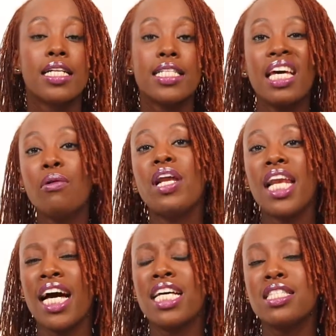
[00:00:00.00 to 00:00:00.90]
They
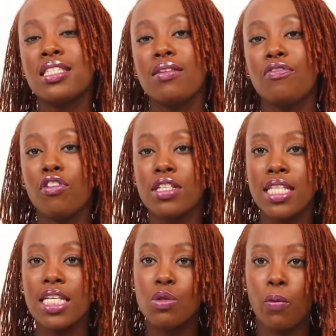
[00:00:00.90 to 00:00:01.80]
will last for
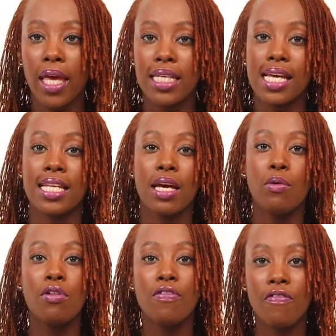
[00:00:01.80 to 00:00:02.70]
6 weeks and they
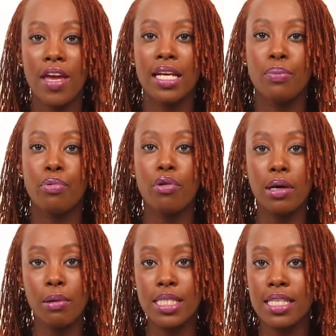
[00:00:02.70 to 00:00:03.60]
will fade
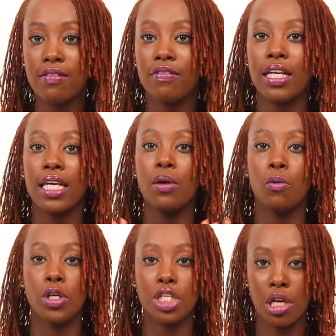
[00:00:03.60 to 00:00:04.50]
progressively
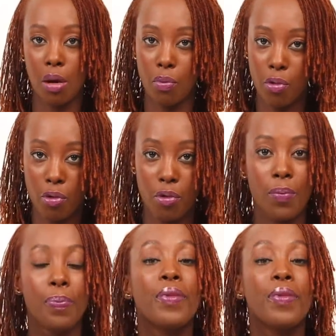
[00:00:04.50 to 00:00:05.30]
with shampoo.